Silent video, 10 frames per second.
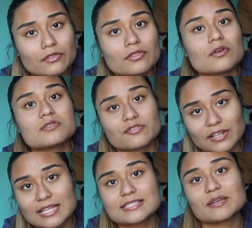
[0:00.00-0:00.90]
those
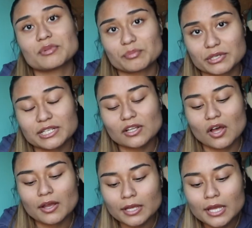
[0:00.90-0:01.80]
flights can be pretty
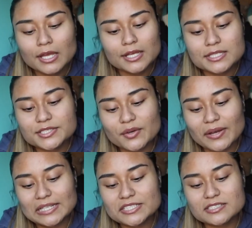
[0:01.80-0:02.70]
long. So
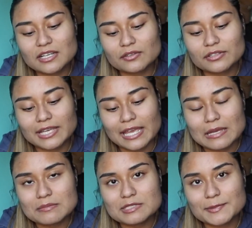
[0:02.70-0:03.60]
I just download
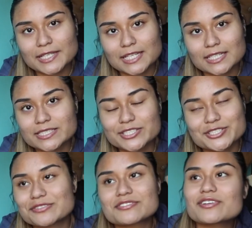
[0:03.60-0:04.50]
games because
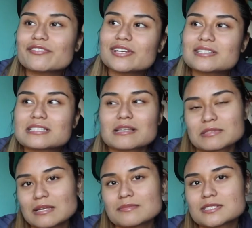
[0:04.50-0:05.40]
there's no service, and
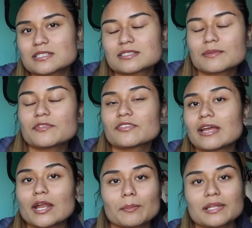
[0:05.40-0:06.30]
sometimes some of
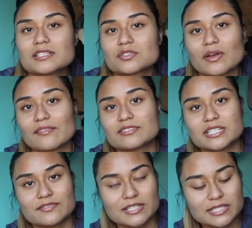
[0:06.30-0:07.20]
the airplanes don't have
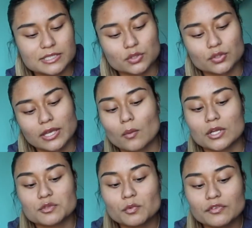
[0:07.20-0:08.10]
TVs, so you can't
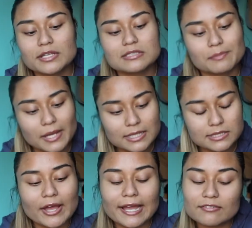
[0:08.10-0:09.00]
watch movies.
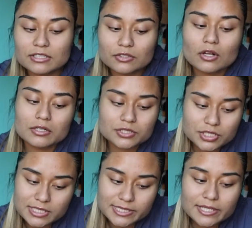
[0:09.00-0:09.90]
But I have a little
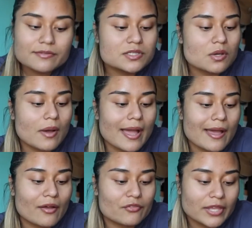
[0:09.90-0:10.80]
alternative. So I
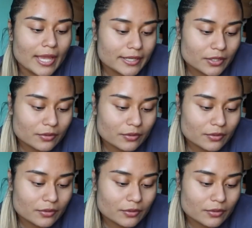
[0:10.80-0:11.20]
have Candy